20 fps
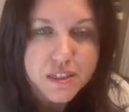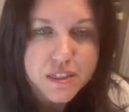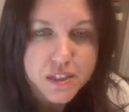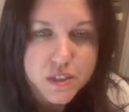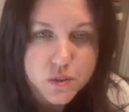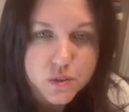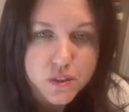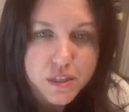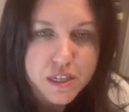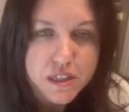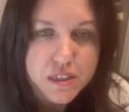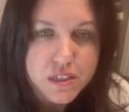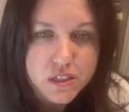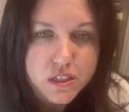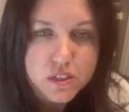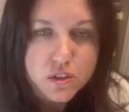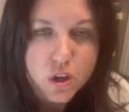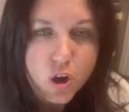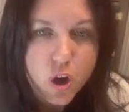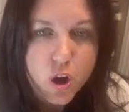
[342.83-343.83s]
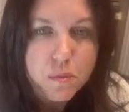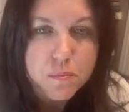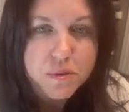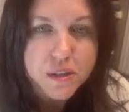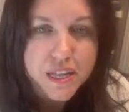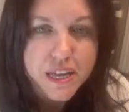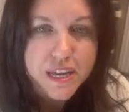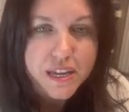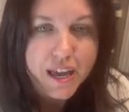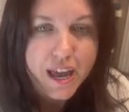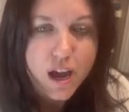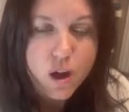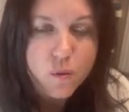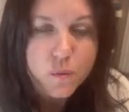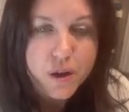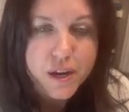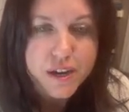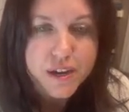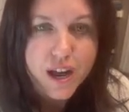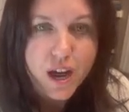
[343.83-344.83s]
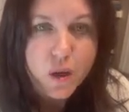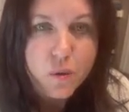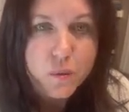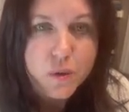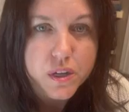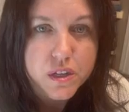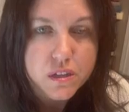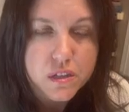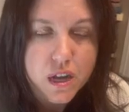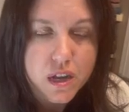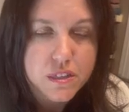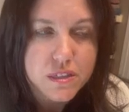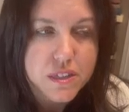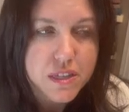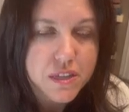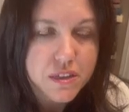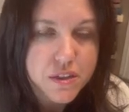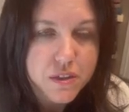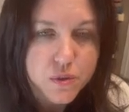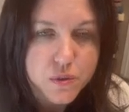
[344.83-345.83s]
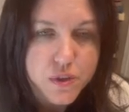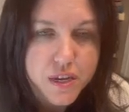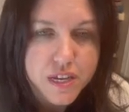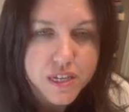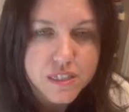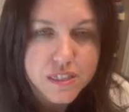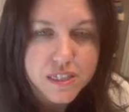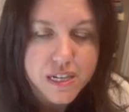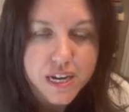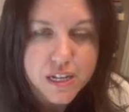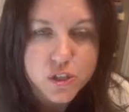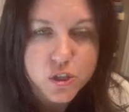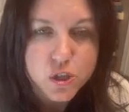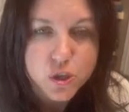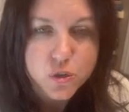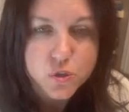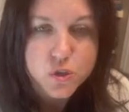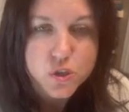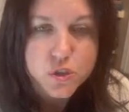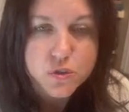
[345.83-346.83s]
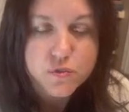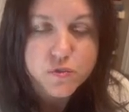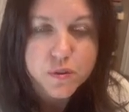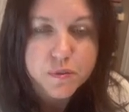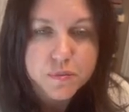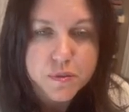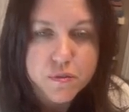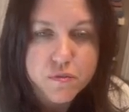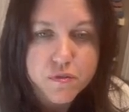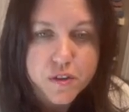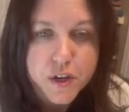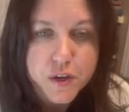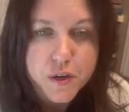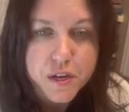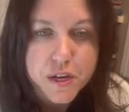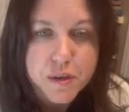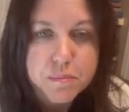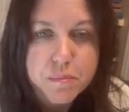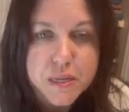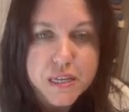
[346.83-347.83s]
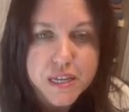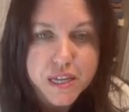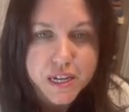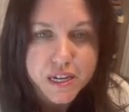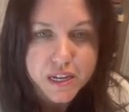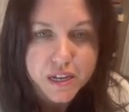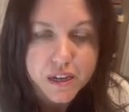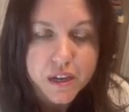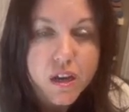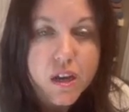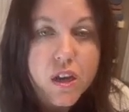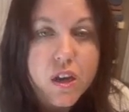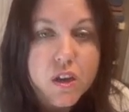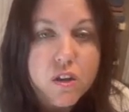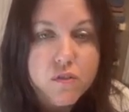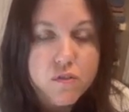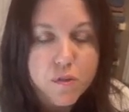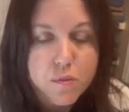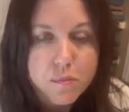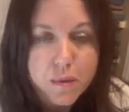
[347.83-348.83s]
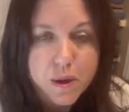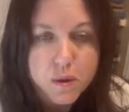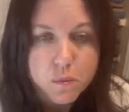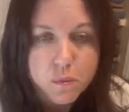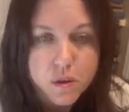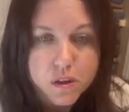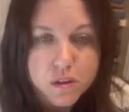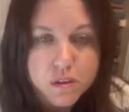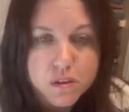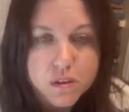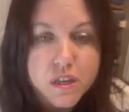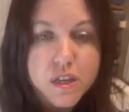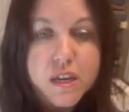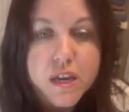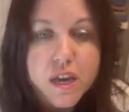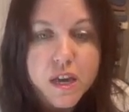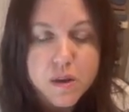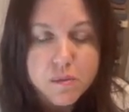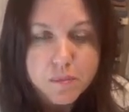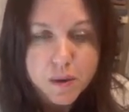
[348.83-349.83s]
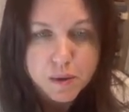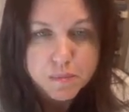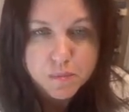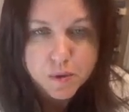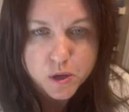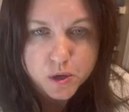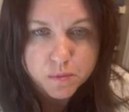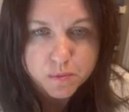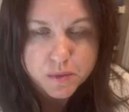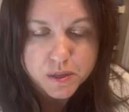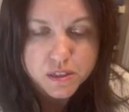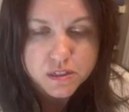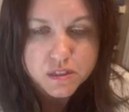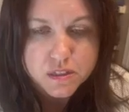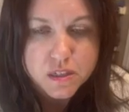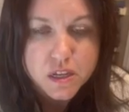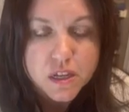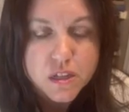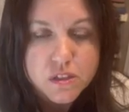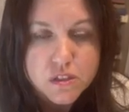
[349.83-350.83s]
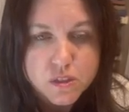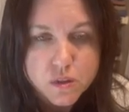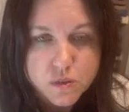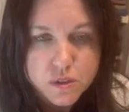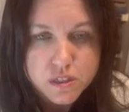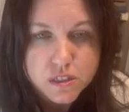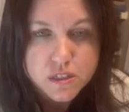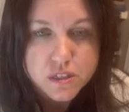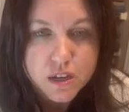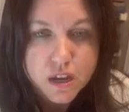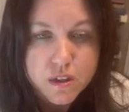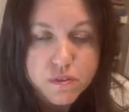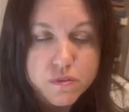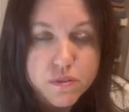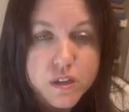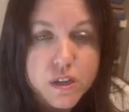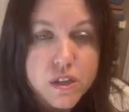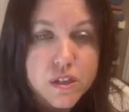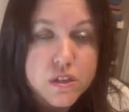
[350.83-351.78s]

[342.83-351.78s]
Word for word: Literally, this is all playing out right now. What did God say the other day? He said, I chose you from the very beginning for my will and my purpose. So the stuff